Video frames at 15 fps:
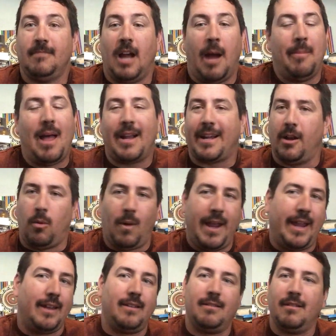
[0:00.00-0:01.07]
I'm not going to
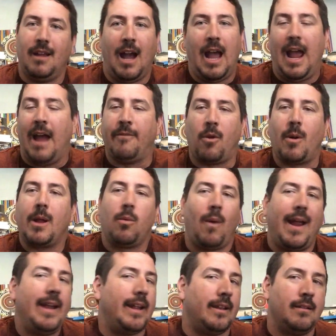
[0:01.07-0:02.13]
wait. I've already
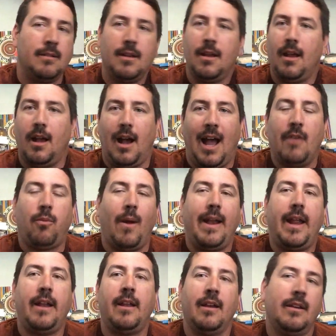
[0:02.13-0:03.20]
waited. I've
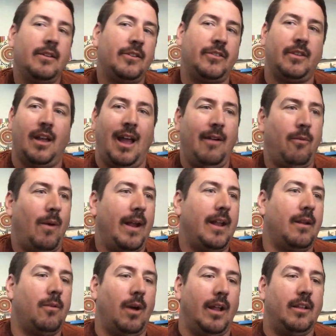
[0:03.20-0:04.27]
waited
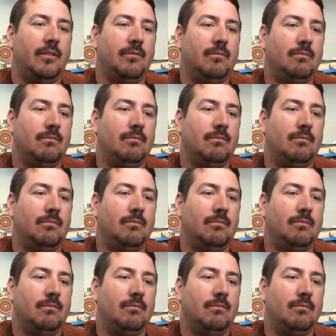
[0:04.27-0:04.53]
what?